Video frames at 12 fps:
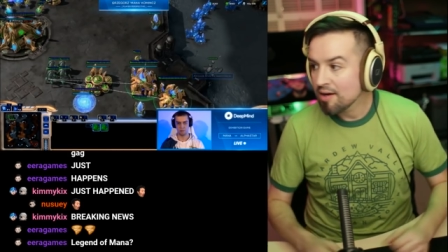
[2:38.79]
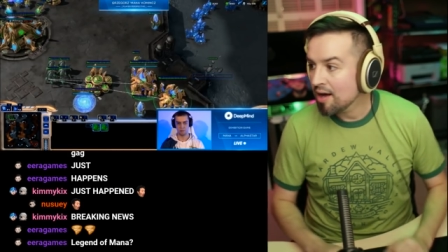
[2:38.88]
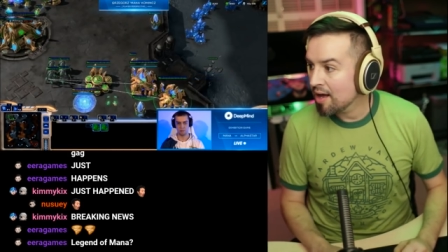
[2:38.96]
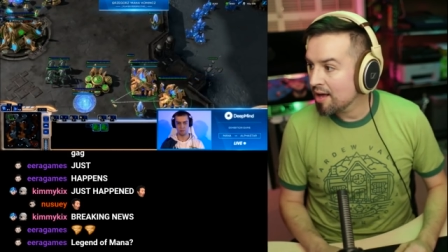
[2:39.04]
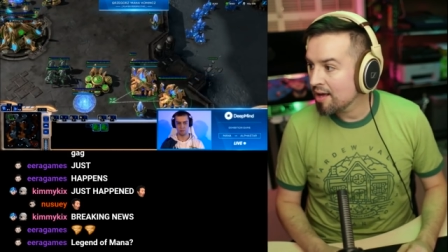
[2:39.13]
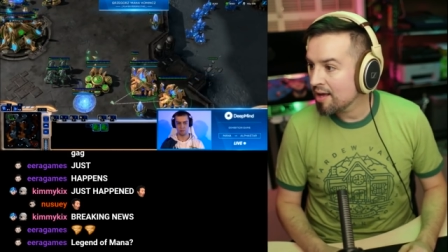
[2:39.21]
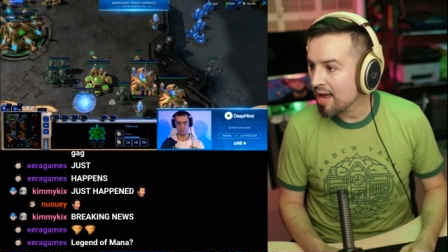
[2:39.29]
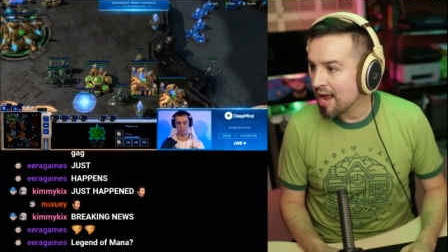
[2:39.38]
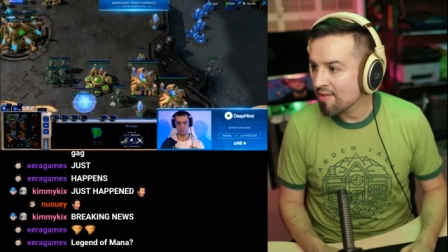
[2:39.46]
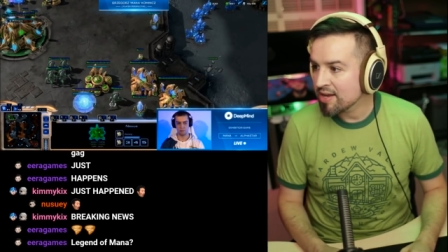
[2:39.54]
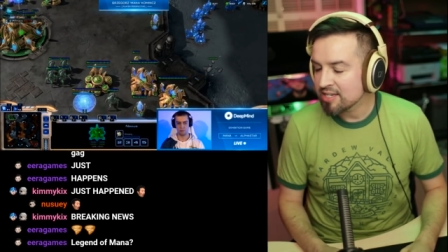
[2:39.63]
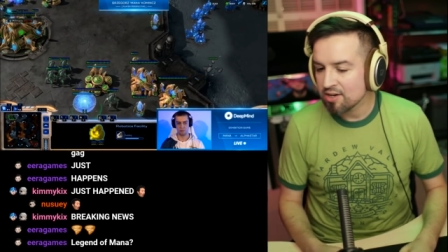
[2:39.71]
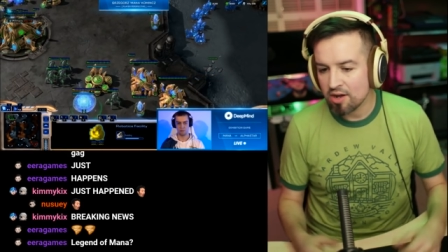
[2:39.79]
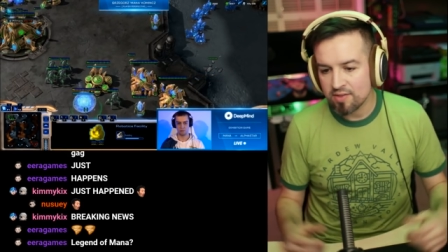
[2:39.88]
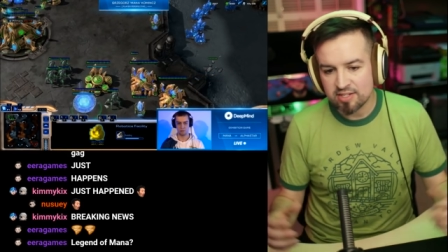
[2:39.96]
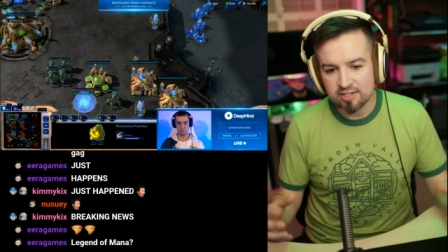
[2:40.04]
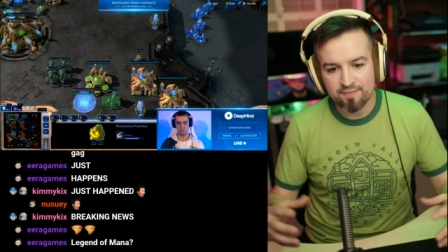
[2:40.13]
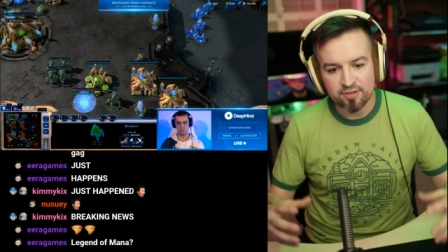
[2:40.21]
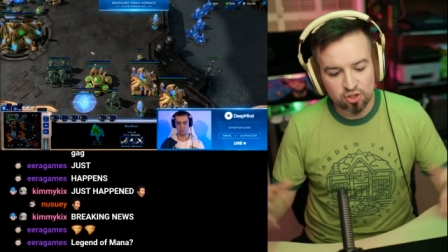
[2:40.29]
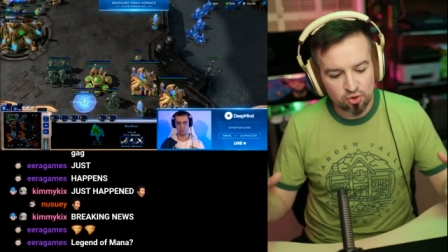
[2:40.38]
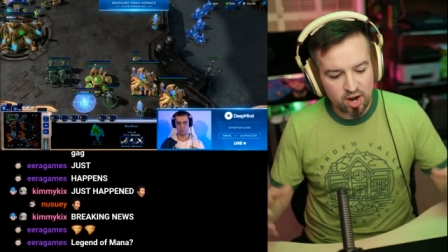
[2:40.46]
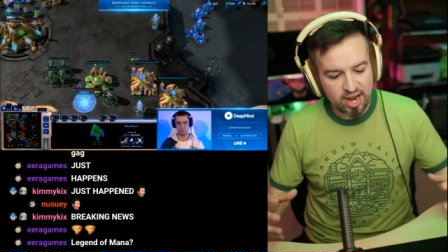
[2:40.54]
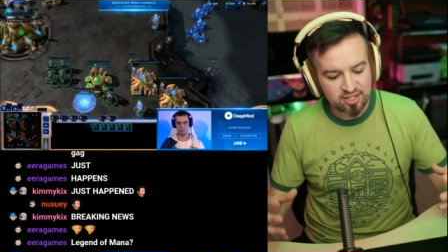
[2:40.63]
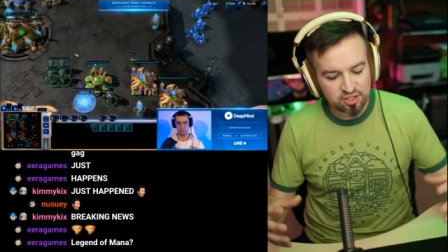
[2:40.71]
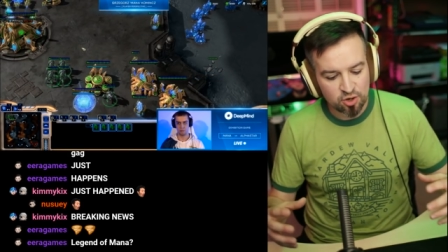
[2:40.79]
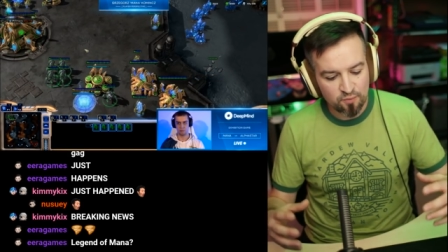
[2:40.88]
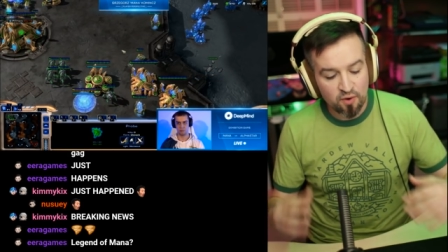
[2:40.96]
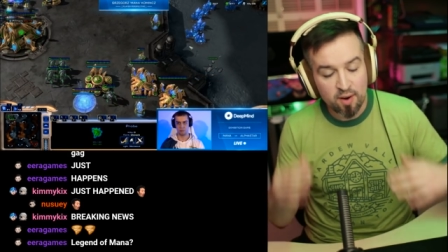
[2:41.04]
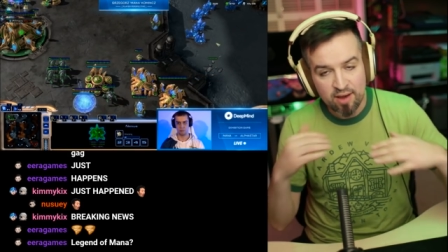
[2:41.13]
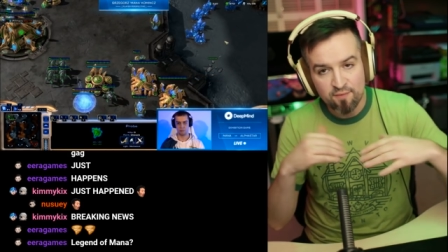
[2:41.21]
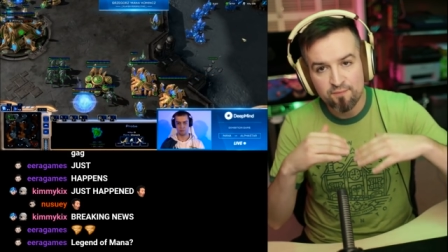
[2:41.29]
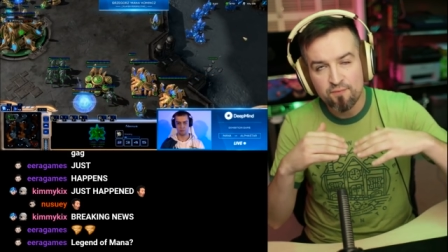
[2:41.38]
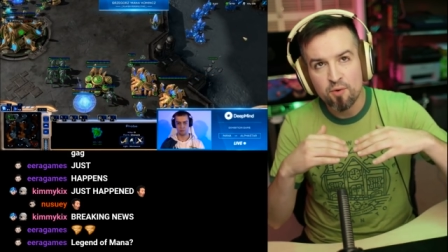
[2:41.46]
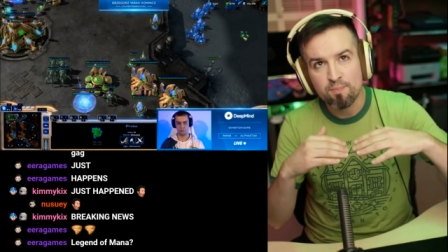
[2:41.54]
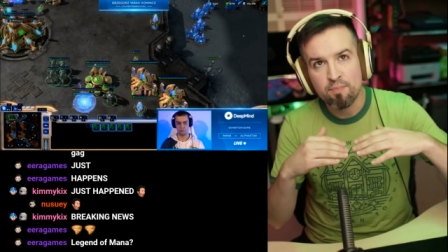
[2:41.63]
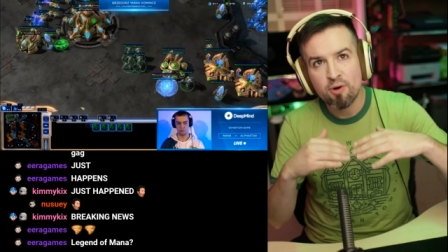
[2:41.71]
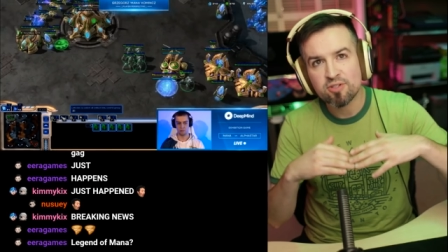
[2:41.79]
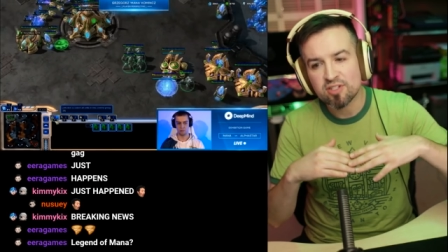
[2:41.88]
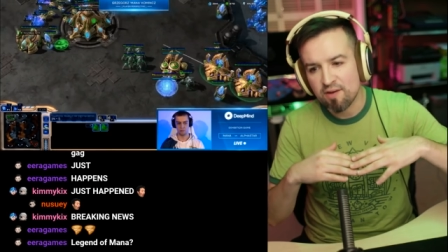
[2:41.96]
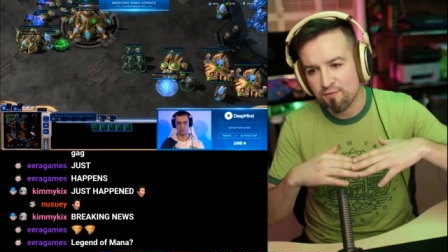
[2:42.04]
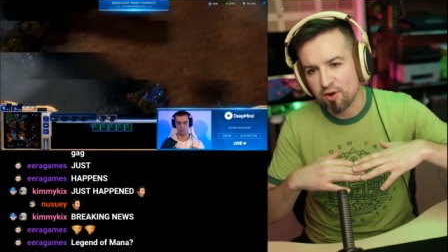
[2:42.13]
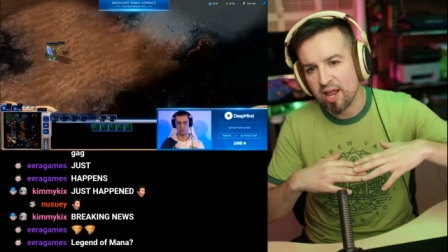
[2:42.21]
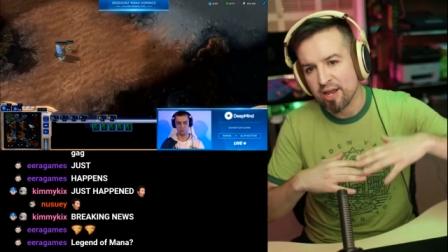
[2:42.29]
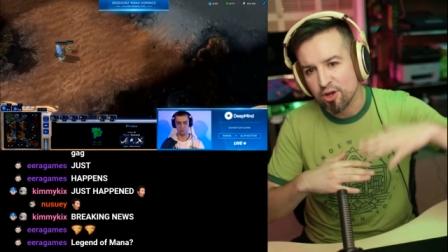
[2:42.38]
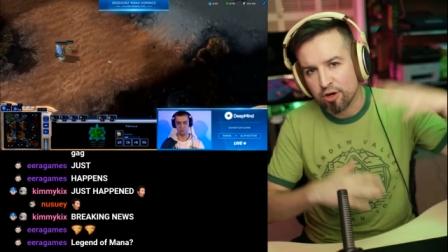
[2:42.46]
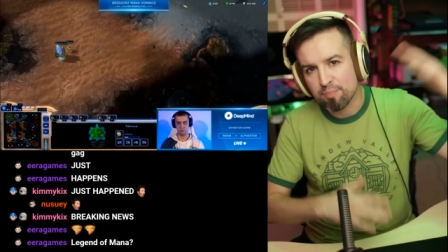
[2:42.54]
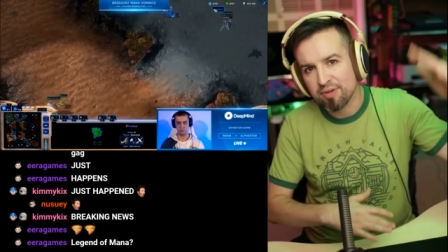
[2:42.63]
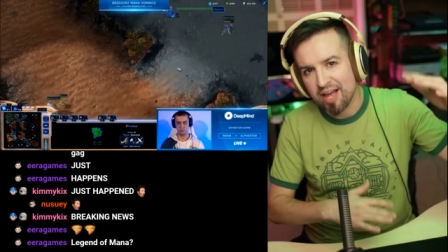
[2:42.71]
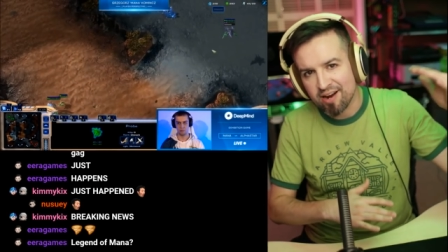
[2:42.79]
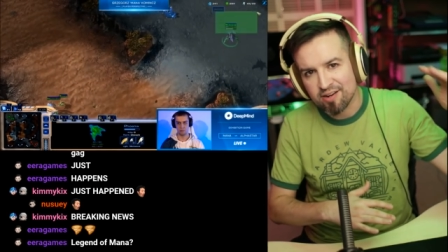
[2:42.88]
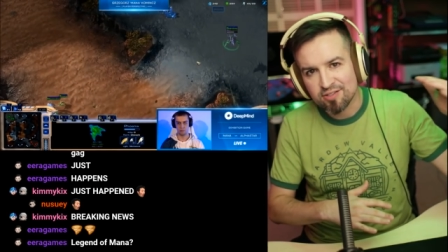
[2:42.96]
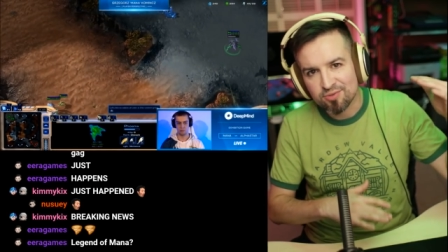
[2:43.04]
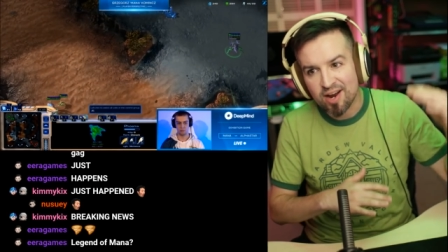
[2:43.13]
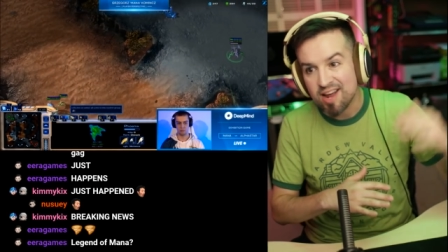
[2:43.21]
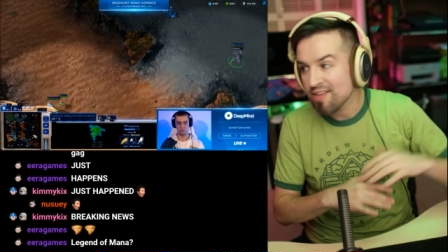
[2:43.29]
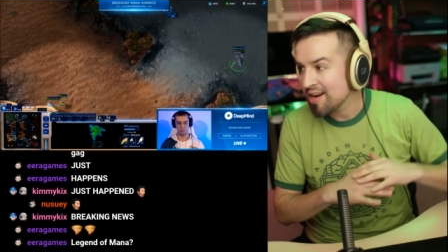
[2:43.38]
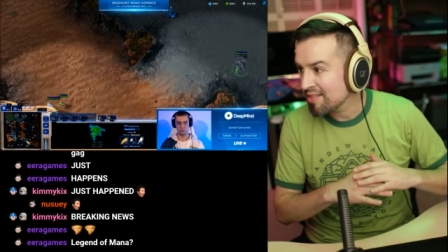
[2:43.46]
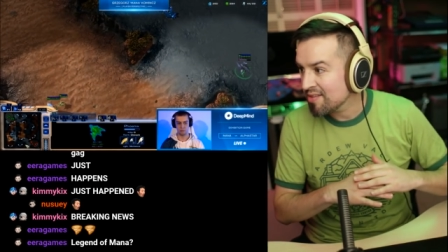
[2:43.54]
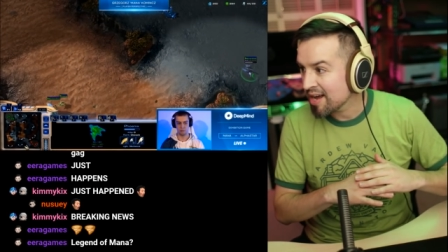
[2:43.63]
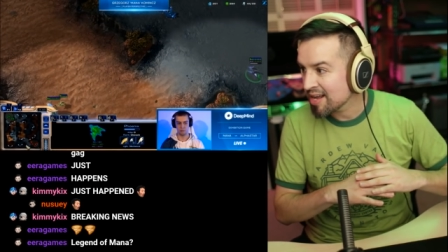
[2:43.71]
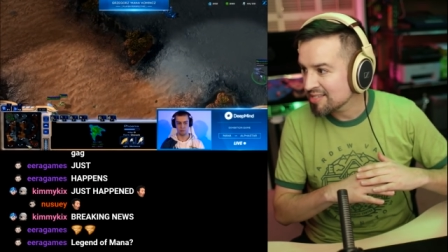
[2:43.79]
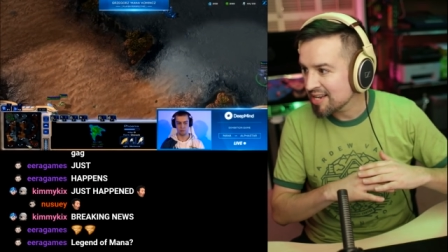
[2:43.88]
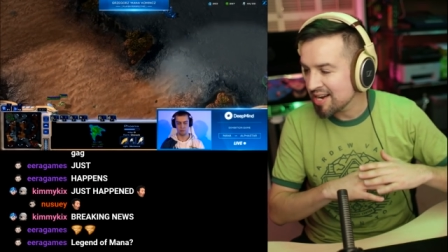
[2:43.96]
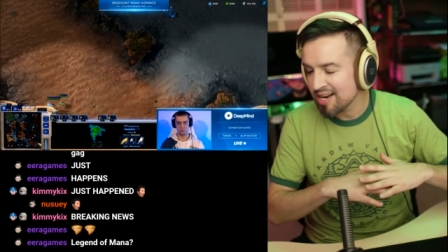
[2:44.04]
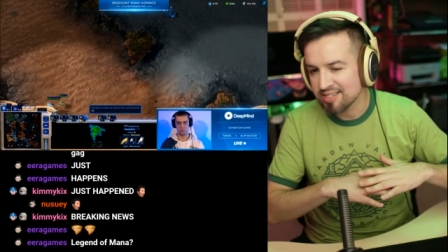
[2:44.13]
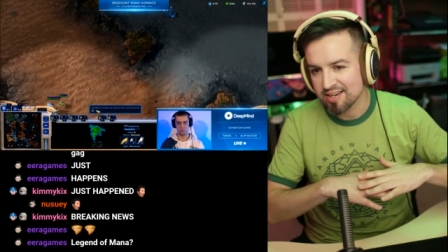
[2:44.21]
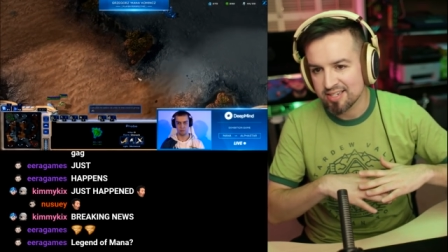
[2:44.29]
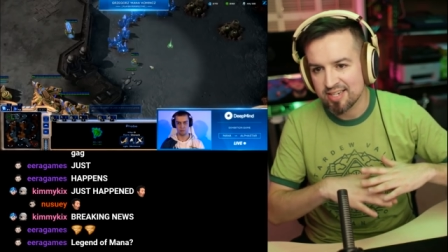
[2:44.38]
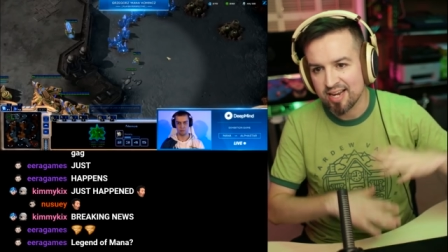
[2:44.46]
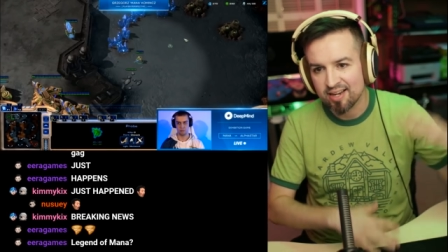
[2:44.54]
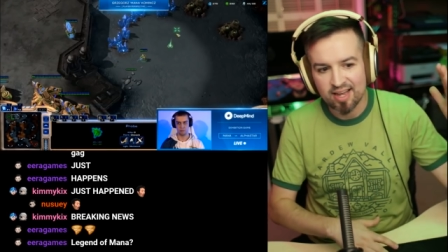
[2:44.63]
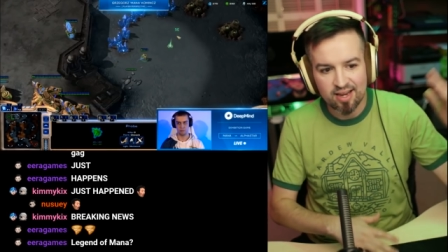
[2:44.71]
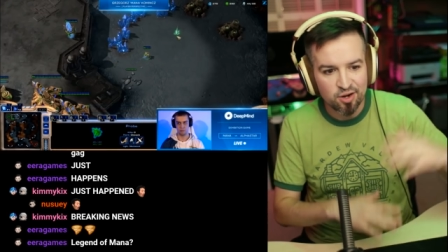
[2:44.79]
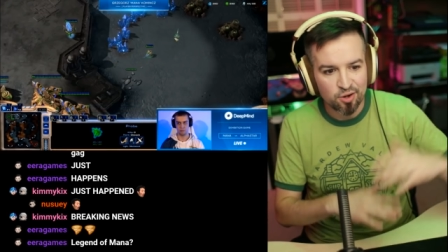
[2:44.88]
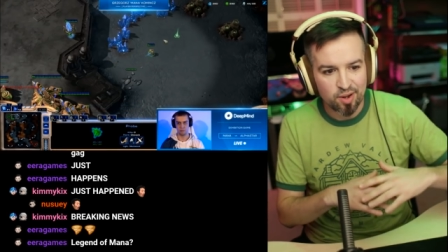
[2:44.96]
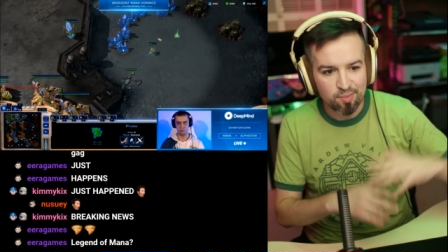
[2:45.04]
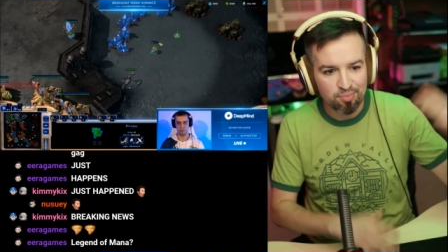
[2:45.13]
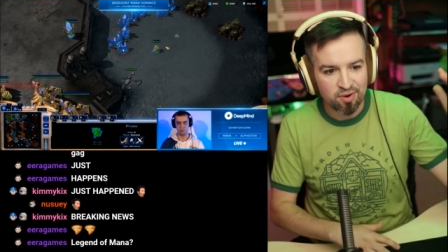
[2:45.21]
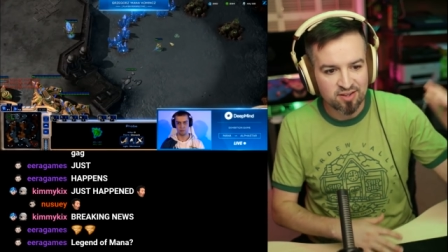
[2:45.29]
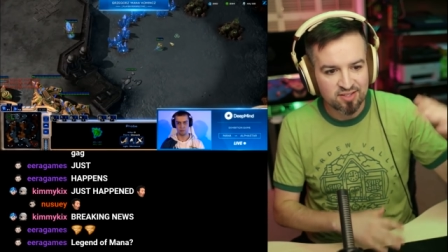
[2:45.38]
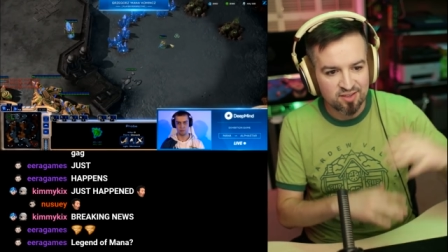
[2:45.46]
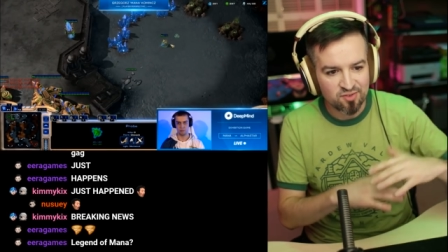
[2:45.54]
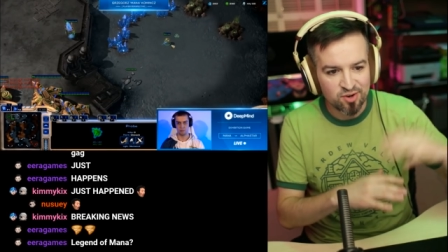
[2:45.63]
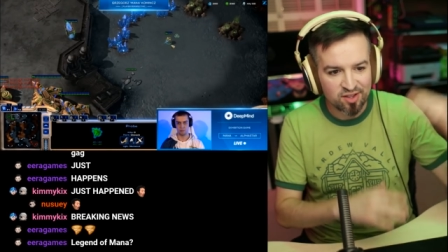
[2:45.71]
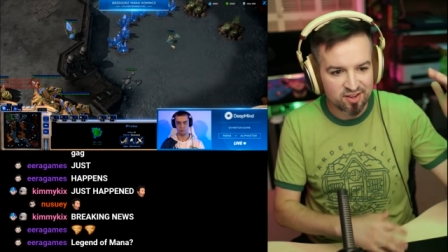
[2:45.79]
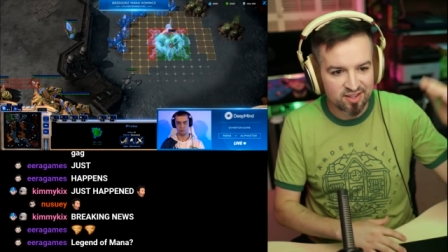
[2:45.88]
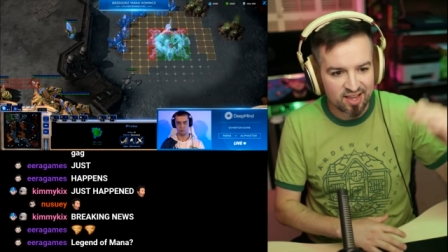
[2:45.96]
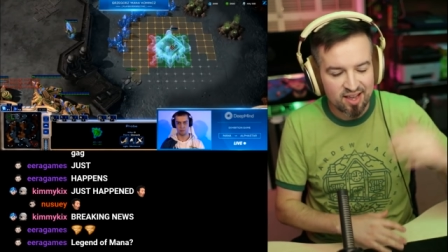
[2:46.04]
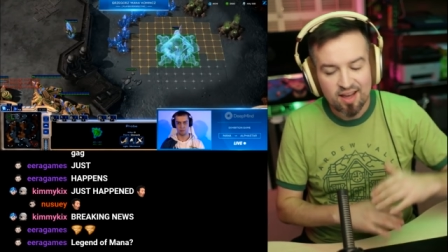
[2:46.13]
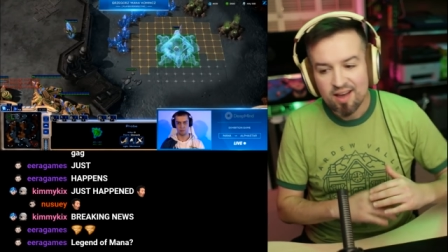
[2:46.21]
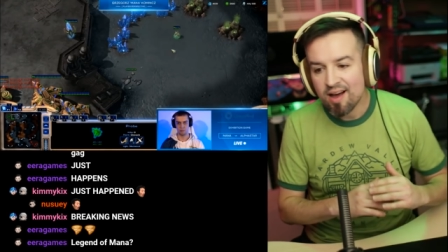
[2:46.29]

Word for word: and they did all this stuff to try to mostly for good players, right? That I guess they didn't necessarily take like bronze level or anything like that.